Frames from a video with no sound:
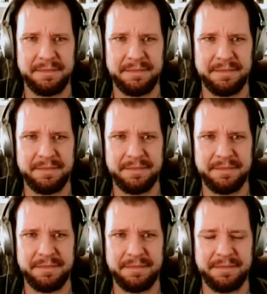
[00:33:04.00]

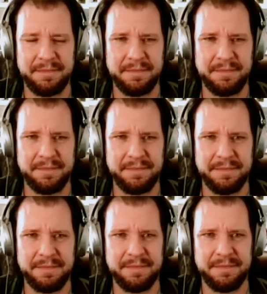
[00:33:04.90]

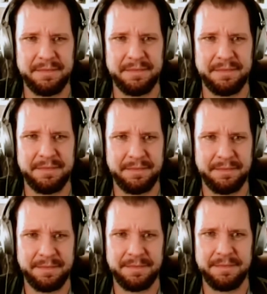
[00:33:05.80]

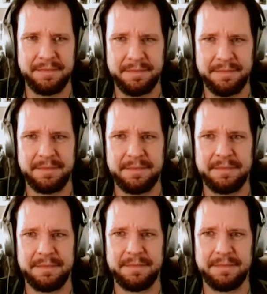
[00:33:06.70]

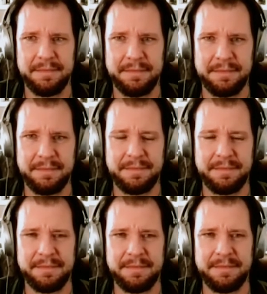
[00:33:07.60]

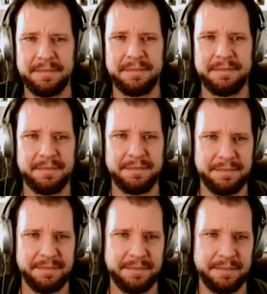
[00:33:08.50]

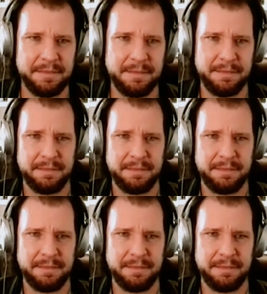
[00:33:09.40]
(not speaking)